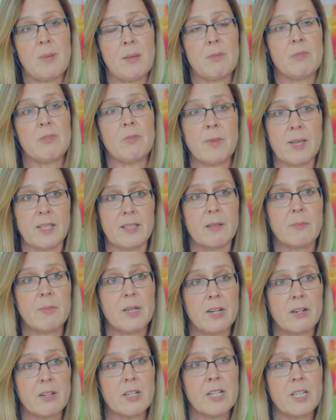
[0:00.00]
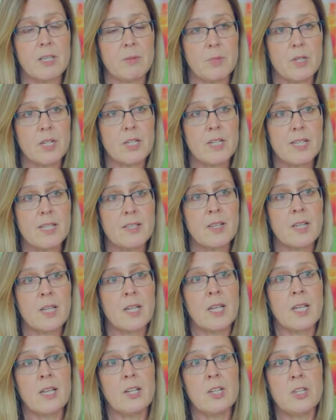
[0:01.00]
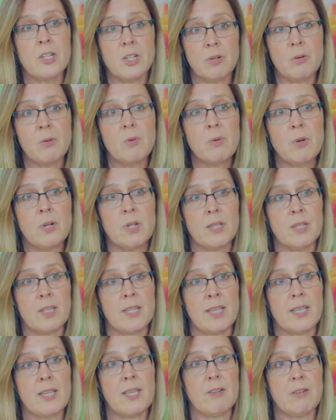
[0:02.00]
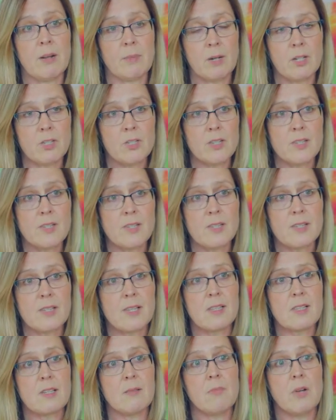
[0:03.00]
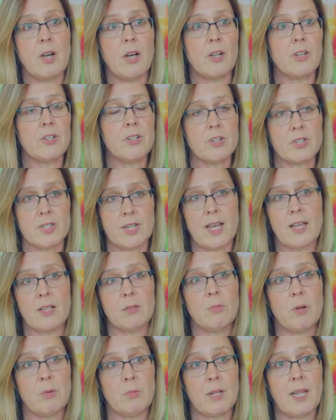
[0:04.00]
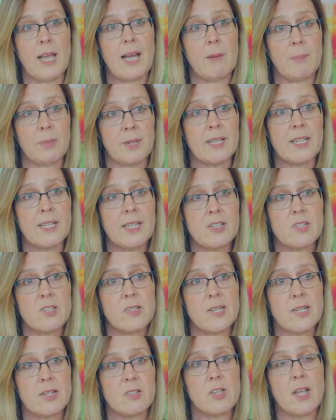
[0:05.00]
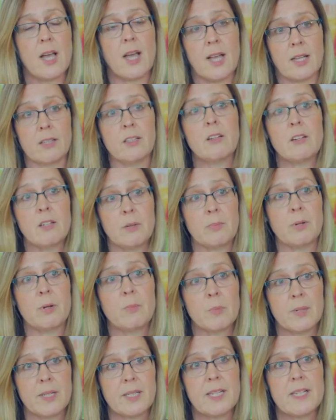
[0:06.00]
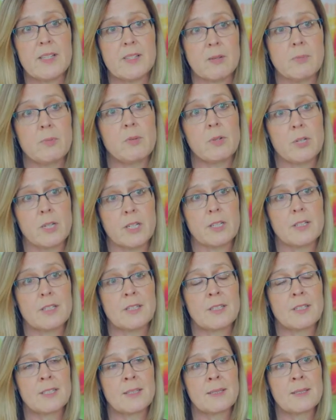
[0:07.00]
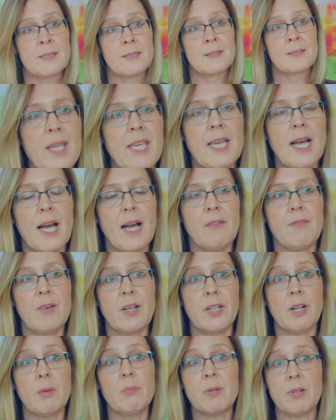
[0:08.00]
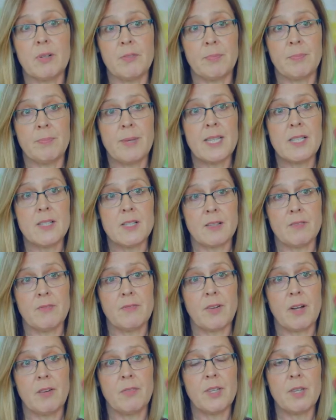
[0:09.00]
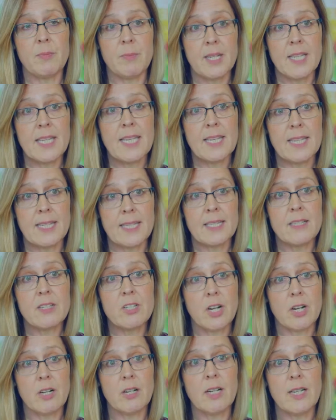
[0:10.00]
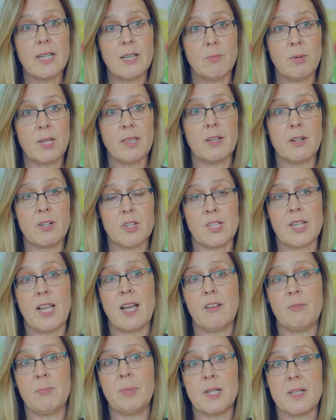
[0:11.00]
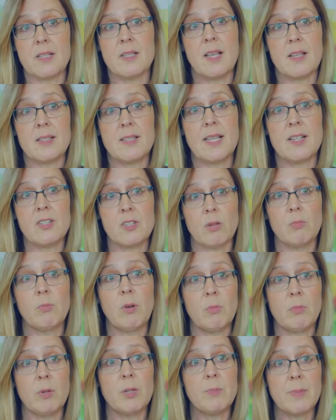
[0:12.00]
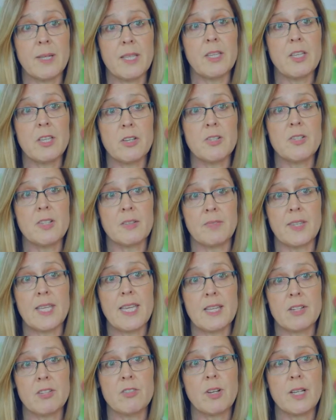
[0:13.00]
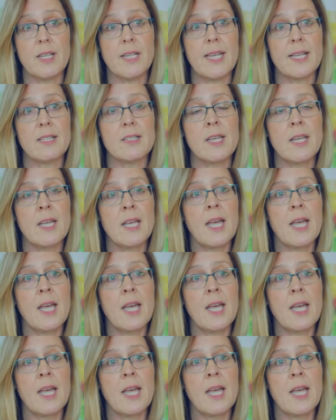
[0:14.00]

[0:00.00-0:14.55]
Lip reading: people from ethnic minority communities know the criminal justice system, understand what will happen at each stage, and are appropriately supported. We have a number of means of communicating internally with our staff, but as a central one would be the use of the intranet.